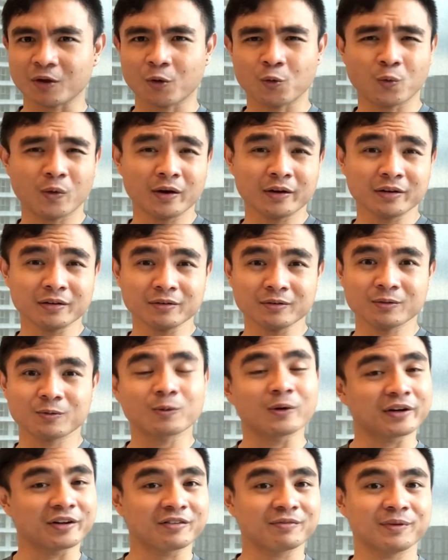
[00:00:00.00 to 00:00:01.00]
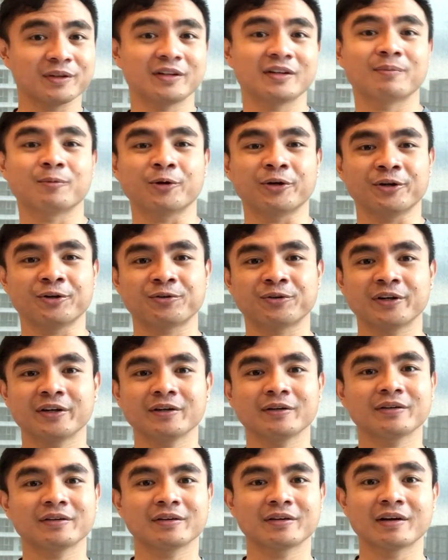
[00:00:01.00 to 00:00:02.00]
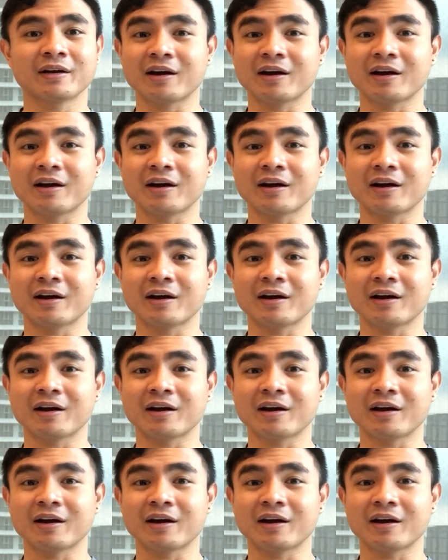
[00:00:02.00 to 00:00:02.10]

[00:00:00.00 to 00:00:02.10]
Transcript: what is media monitoring.